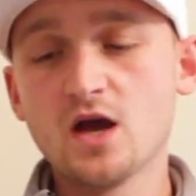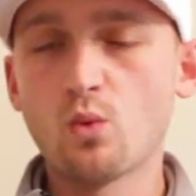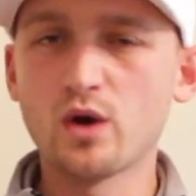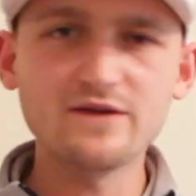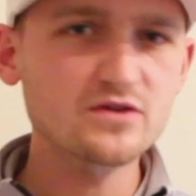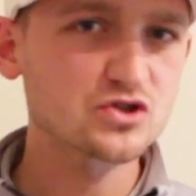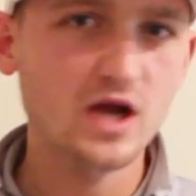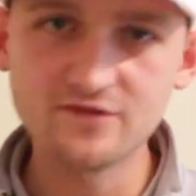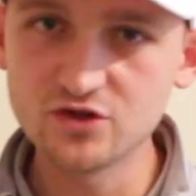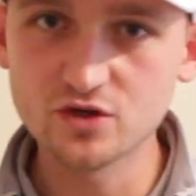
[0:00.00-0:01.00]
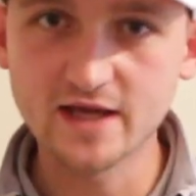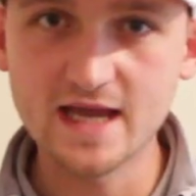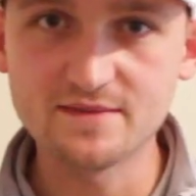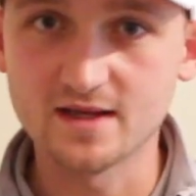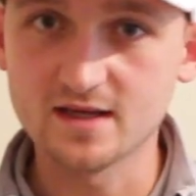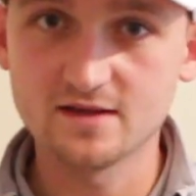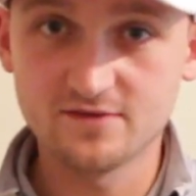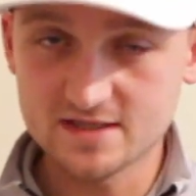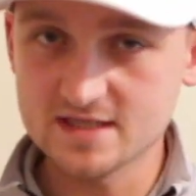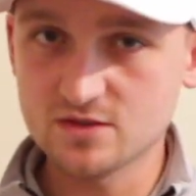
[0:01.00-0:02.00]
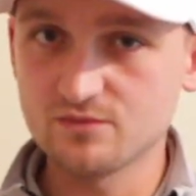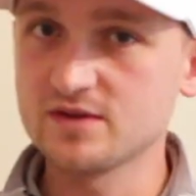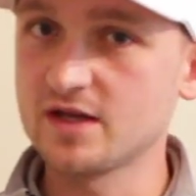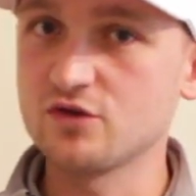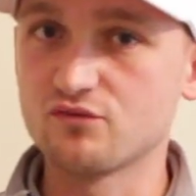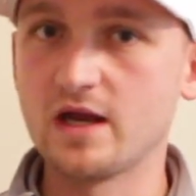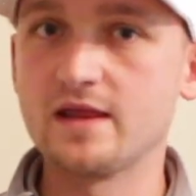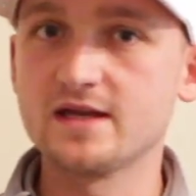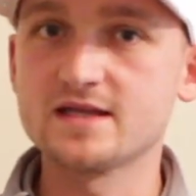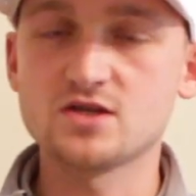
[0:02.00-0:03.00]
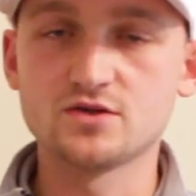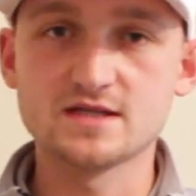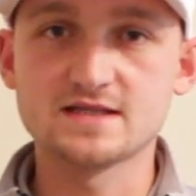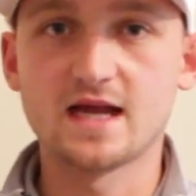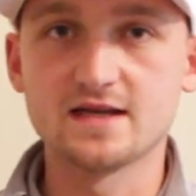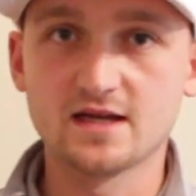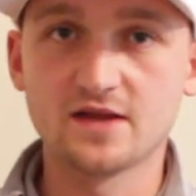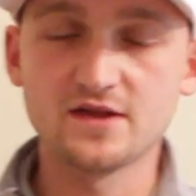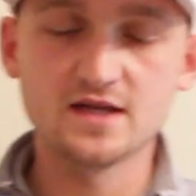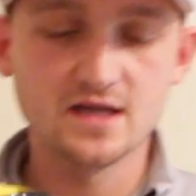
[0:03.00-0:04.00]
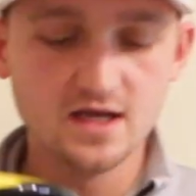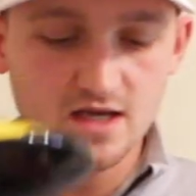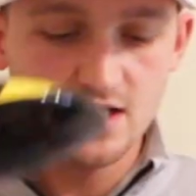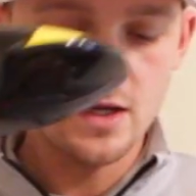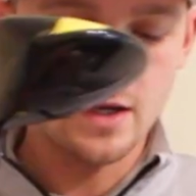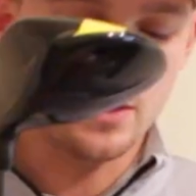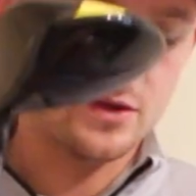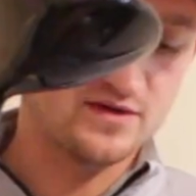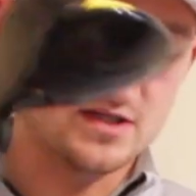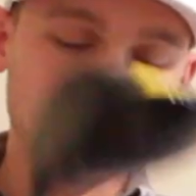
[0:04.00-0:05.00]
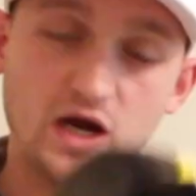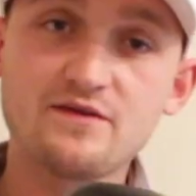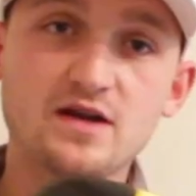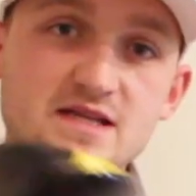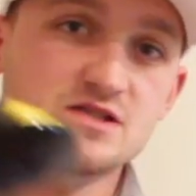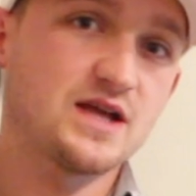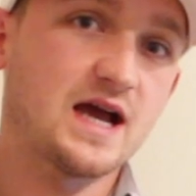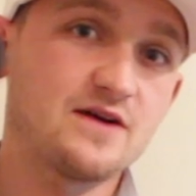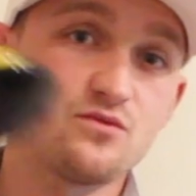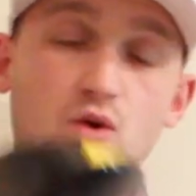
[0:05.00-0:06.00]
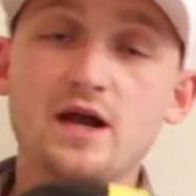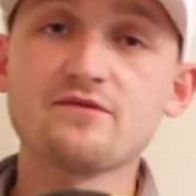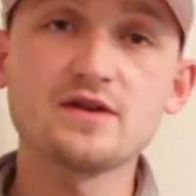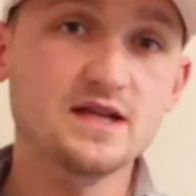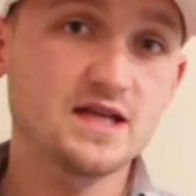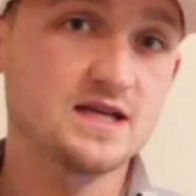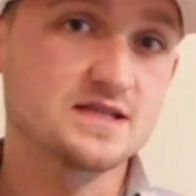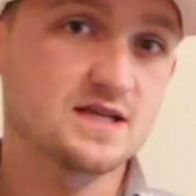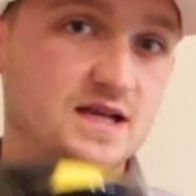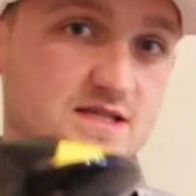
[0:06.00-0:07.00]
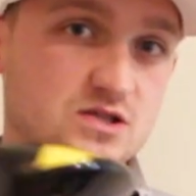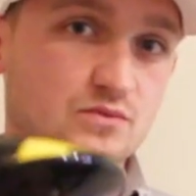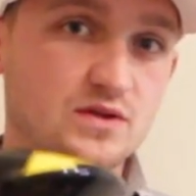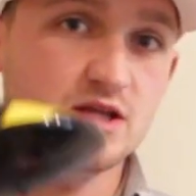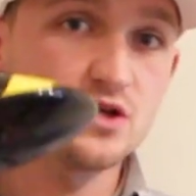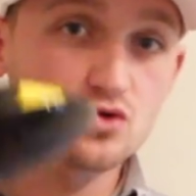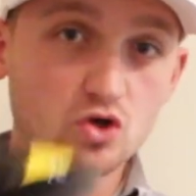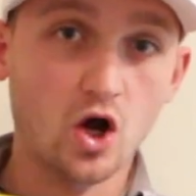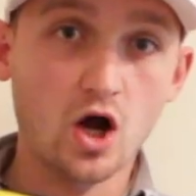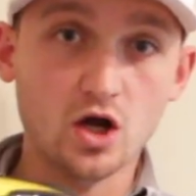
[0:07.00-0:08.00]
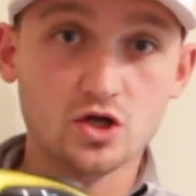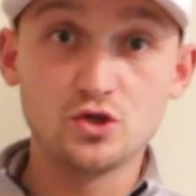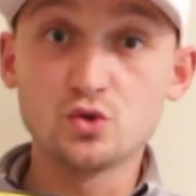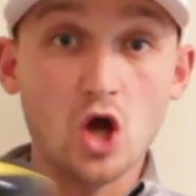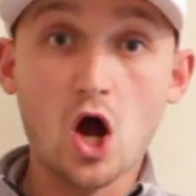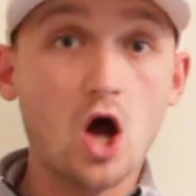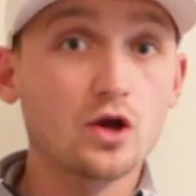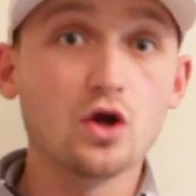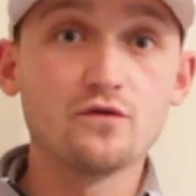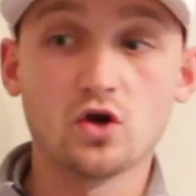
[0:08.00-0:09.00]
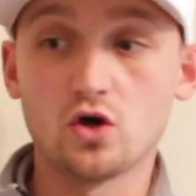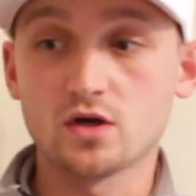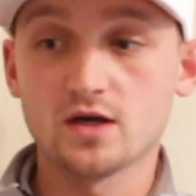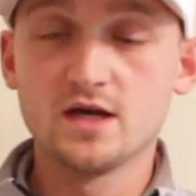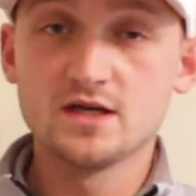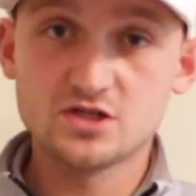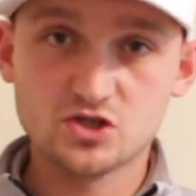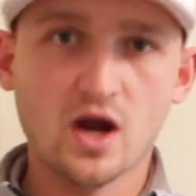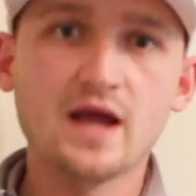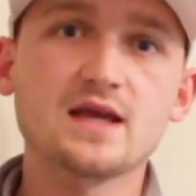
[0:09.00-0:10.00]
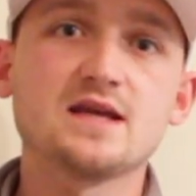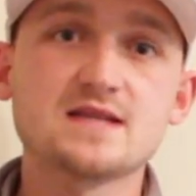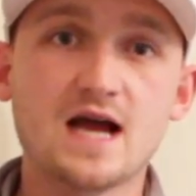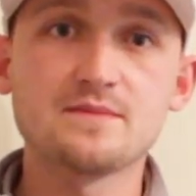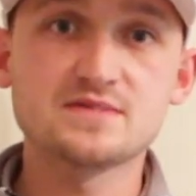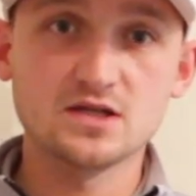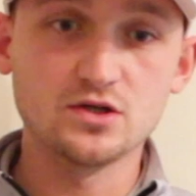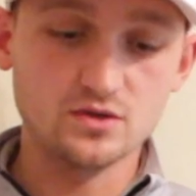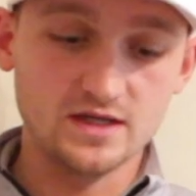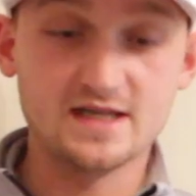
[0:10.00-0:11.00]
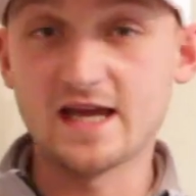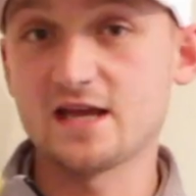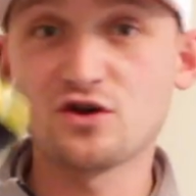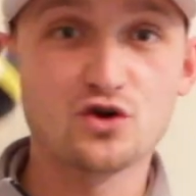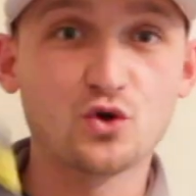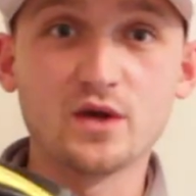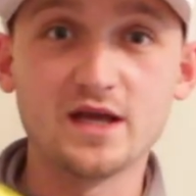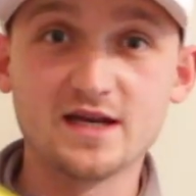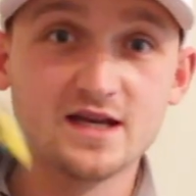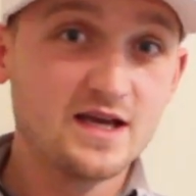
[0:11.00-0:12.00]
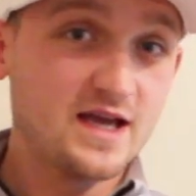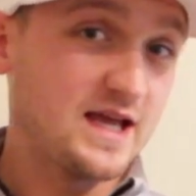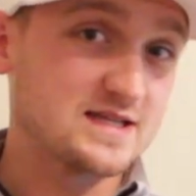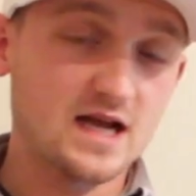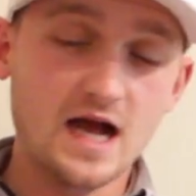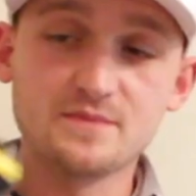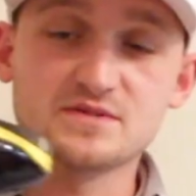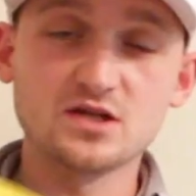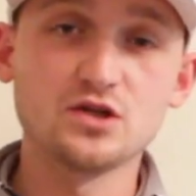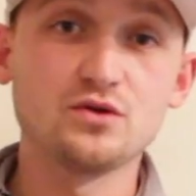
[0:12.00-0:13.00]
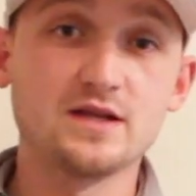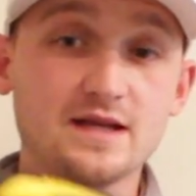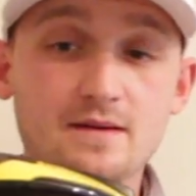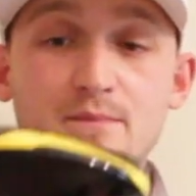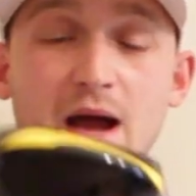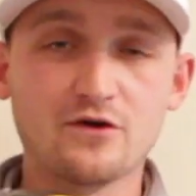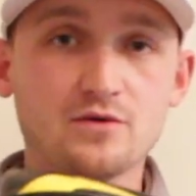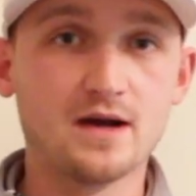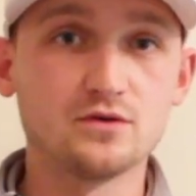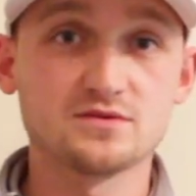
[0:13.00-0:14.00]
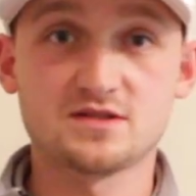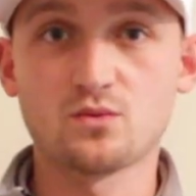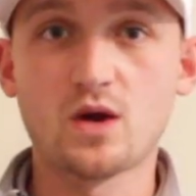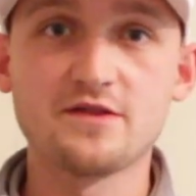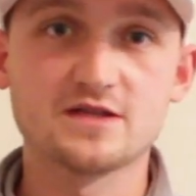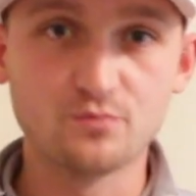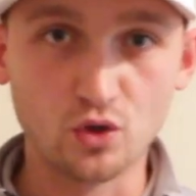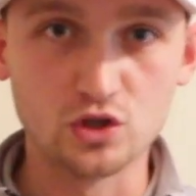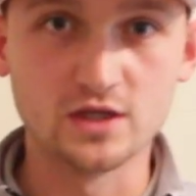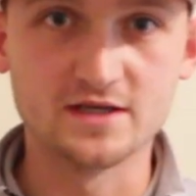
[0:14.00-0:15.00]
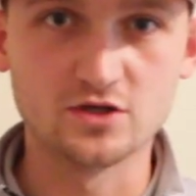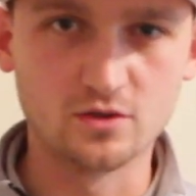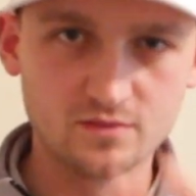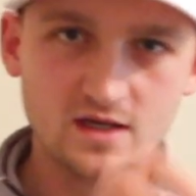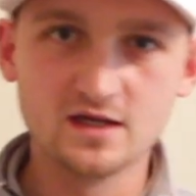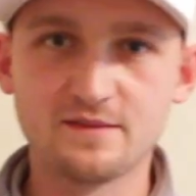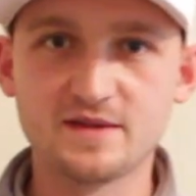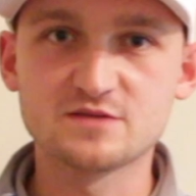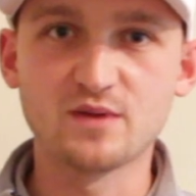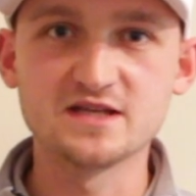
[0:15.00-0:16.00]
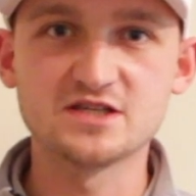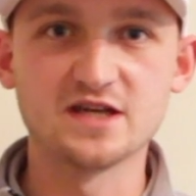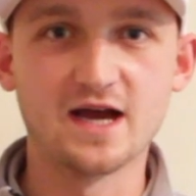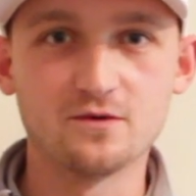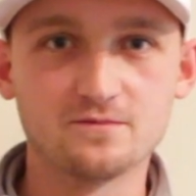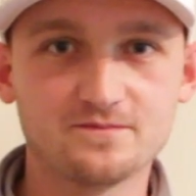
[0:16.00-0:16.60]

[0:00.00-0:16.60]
whatever driver you're gaming, this is something that you really need to understand, and I think whether it's a driver lesson you have, whatever it is, it's something that you can't overlook. Strike is absolutely king or queen. It's absolutely paramount to where this ball will end up. Let me explain to you now.